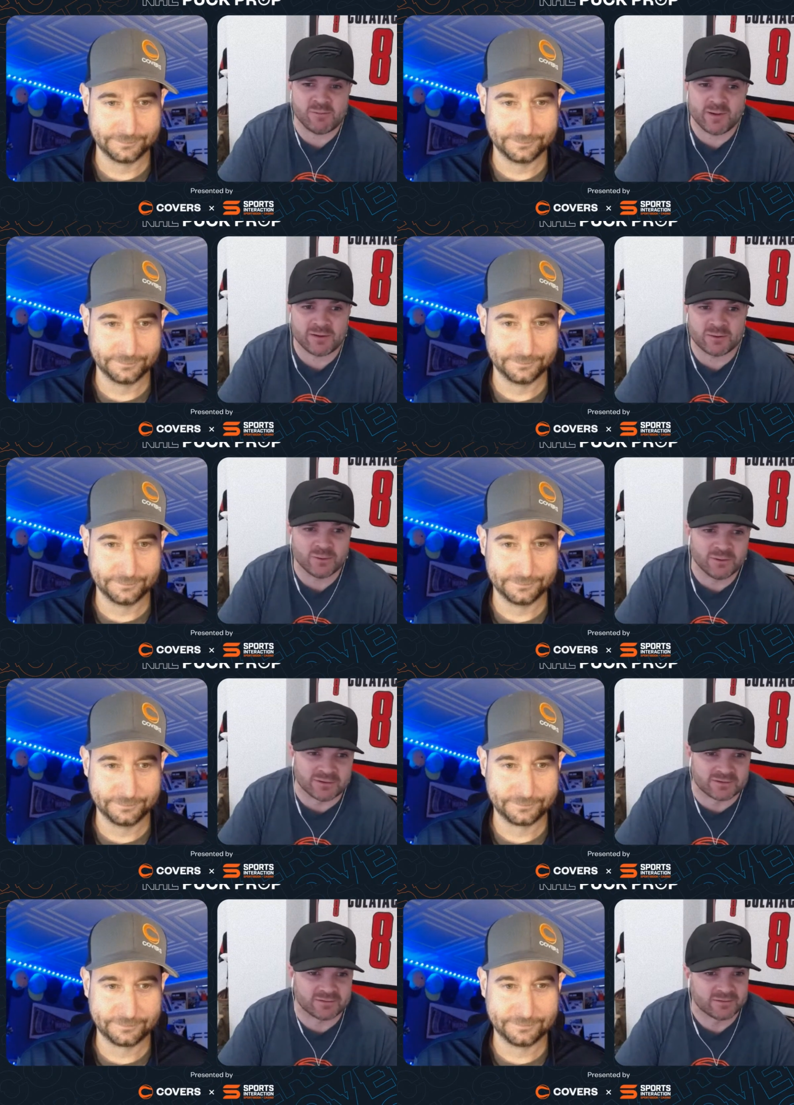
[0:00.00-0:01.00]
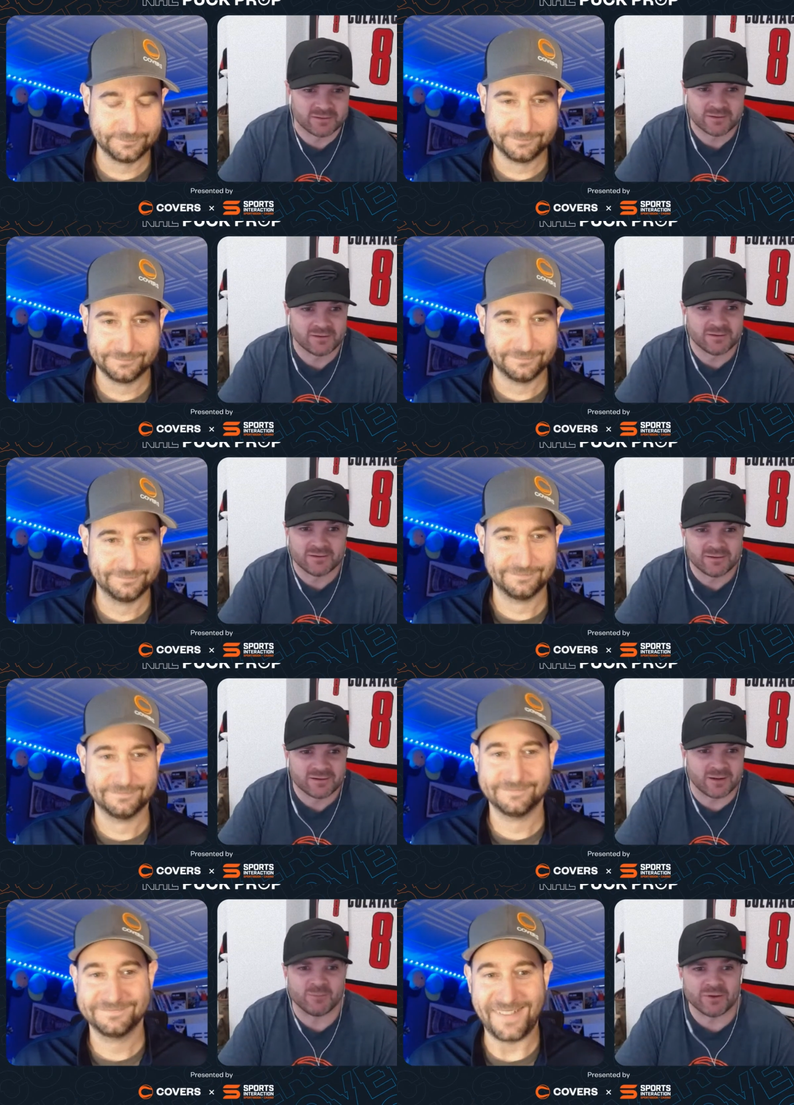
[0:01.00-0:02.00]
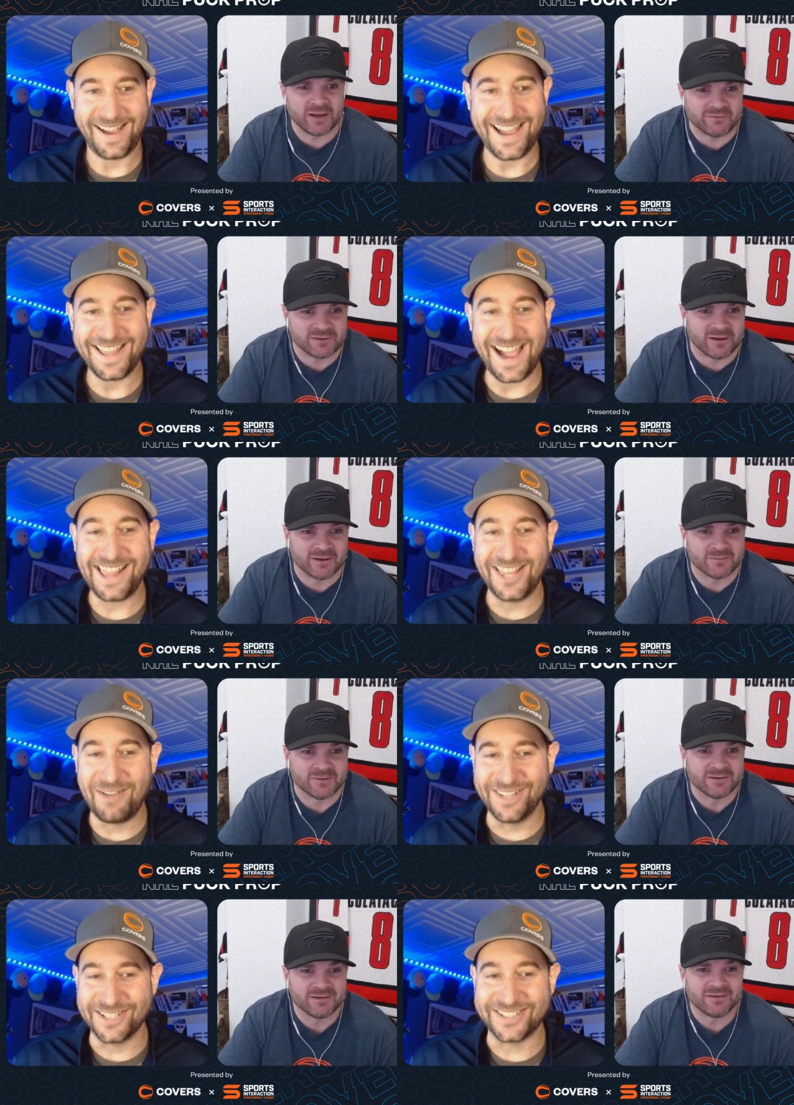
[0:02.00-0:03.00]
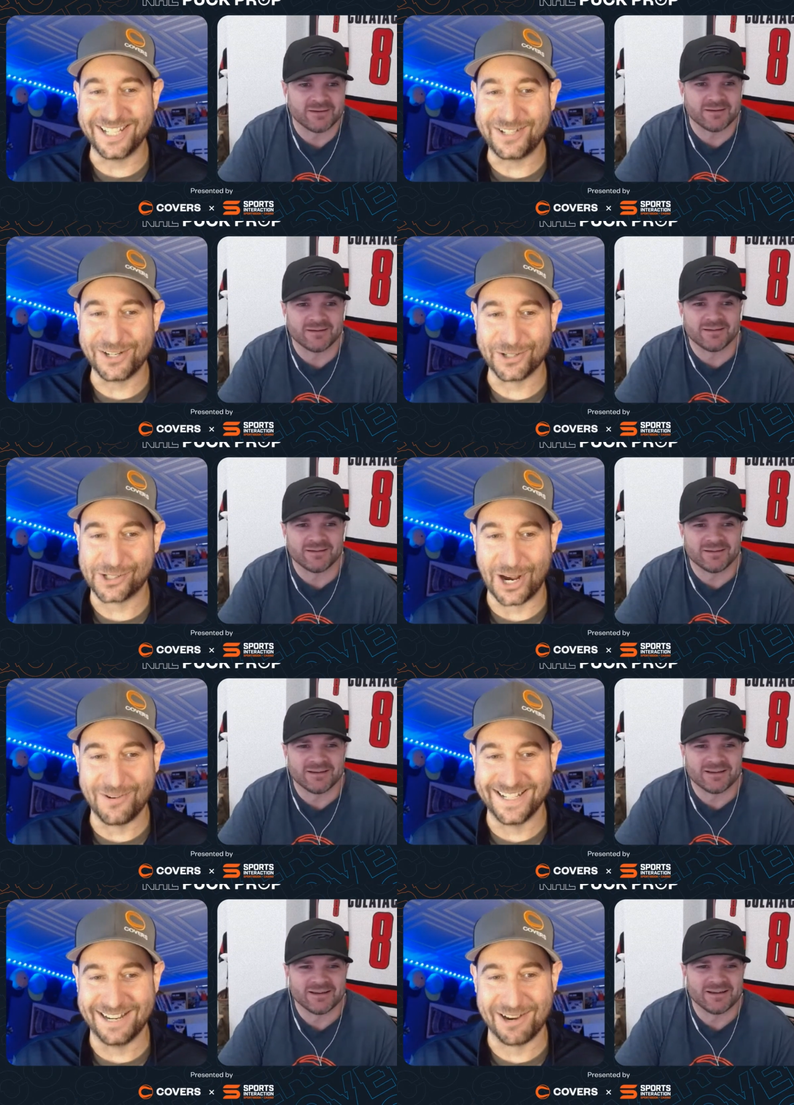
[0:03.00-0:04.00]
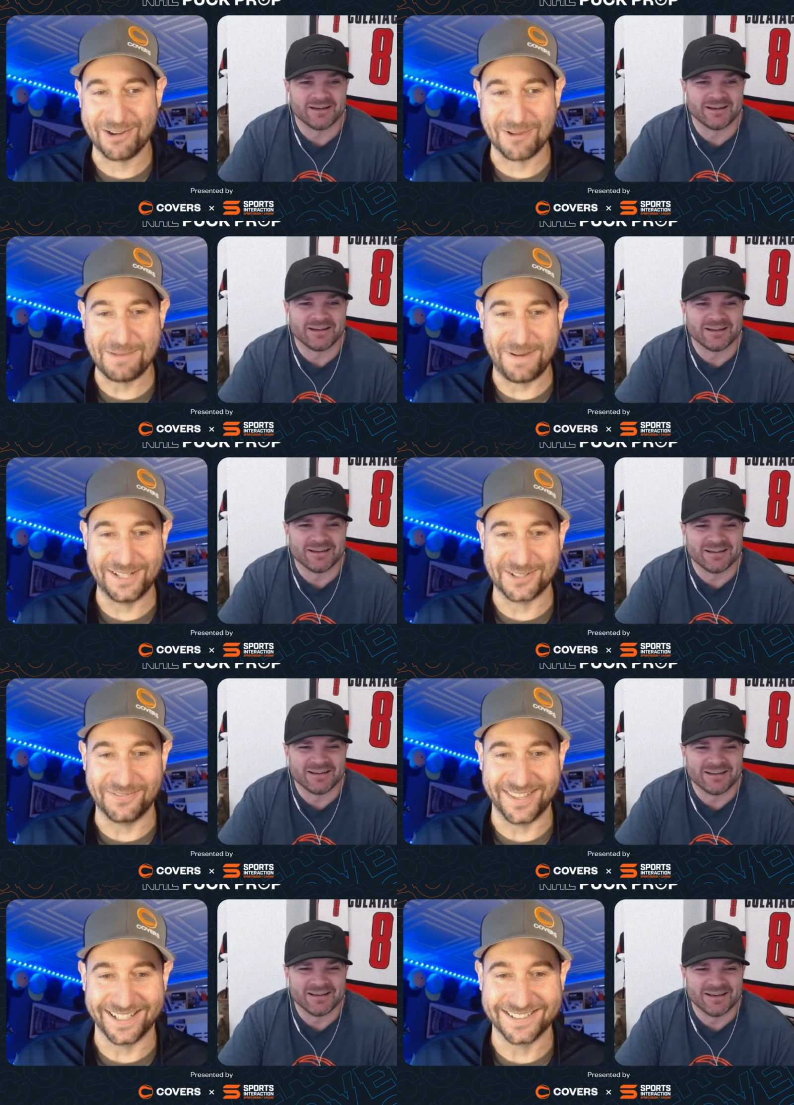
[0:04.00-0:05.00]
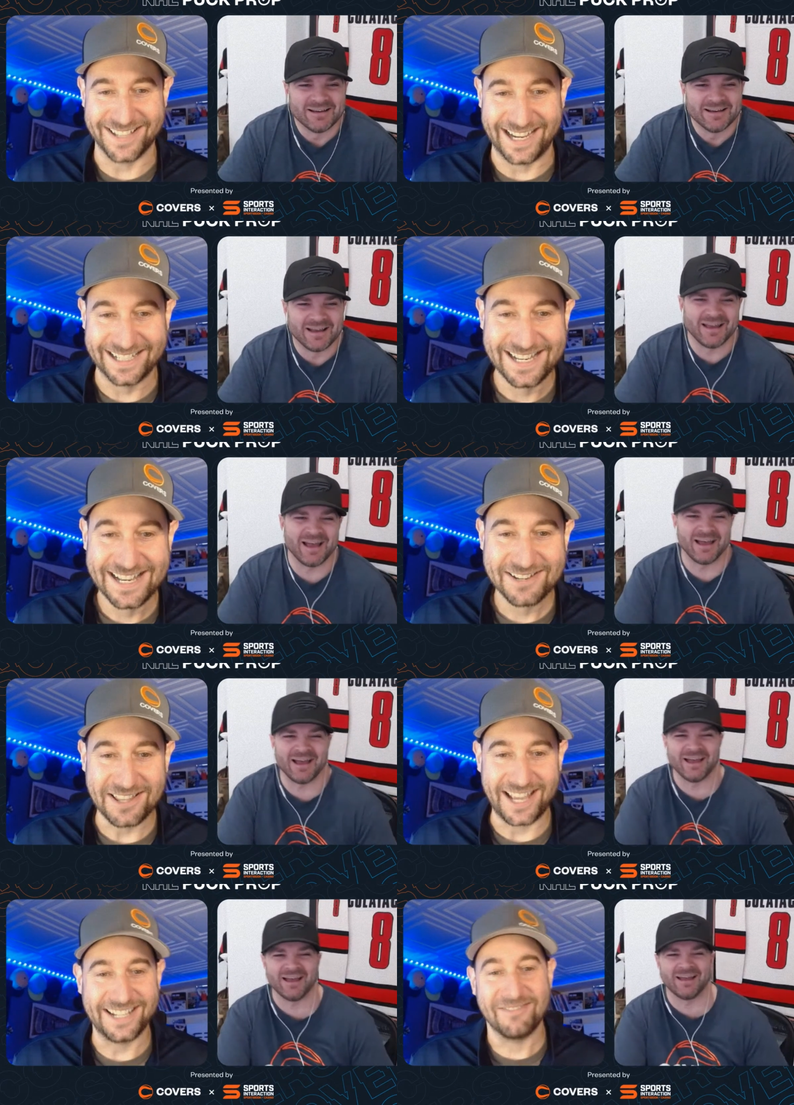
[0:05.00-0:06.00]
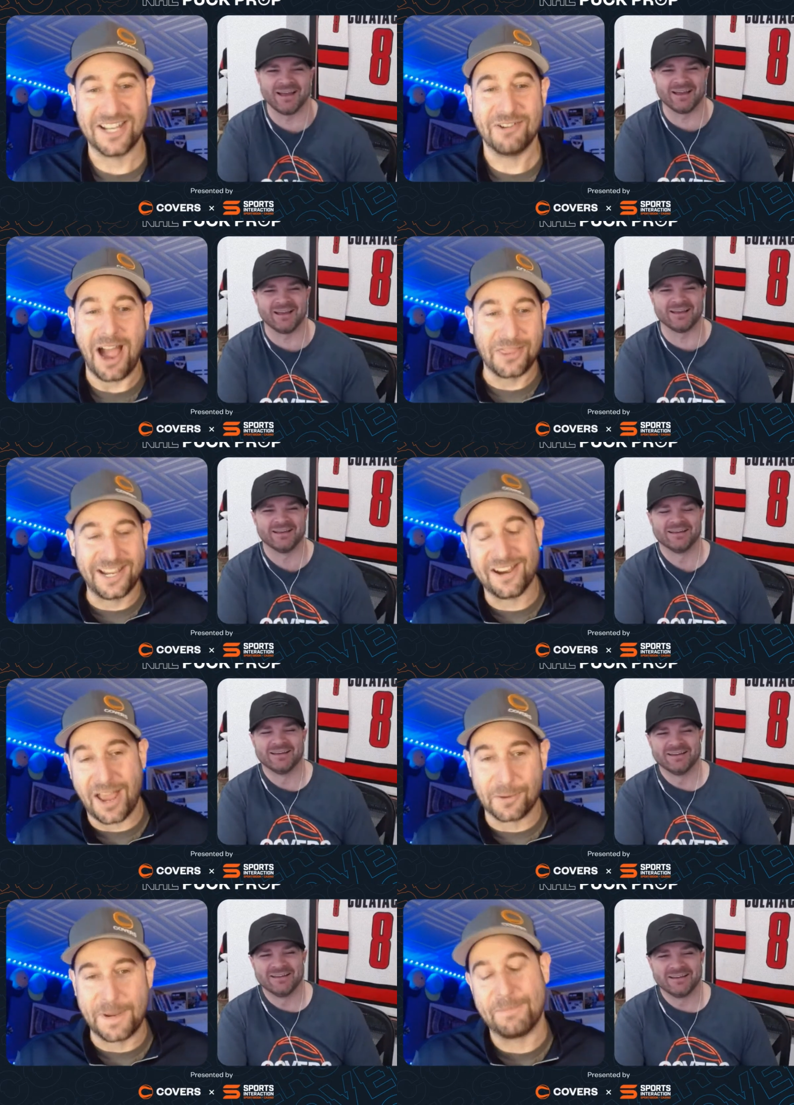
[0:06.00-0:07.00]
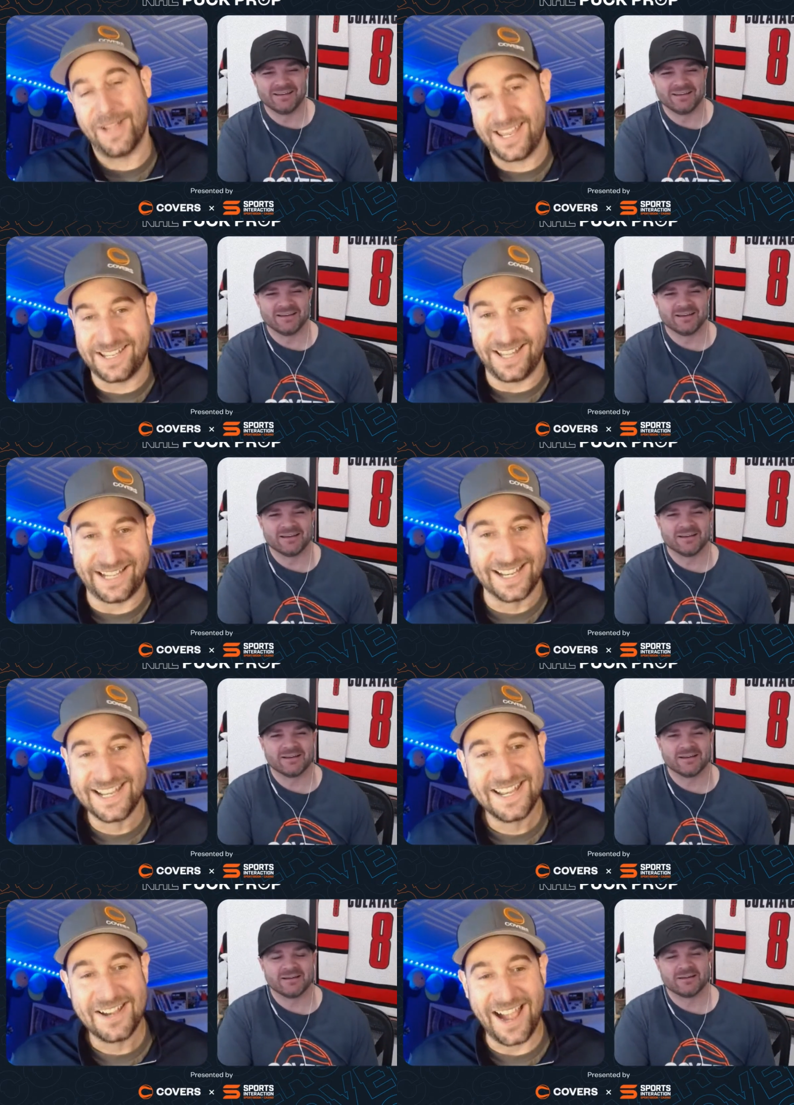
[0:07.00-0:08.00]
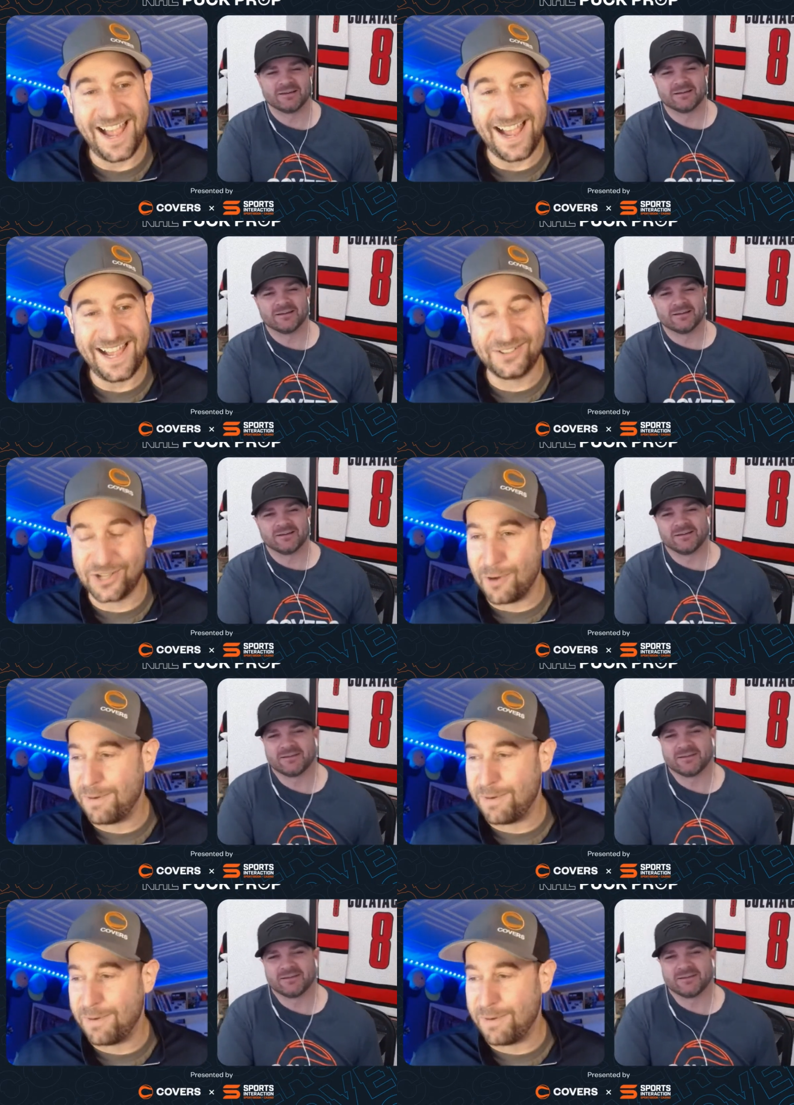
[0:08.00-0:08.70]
Speaker 1: amount of goals. Come playoff I, time. I love
Speaker 2: listening to your show and hearing repeats of things like like when you hear other people eh, like uh Joe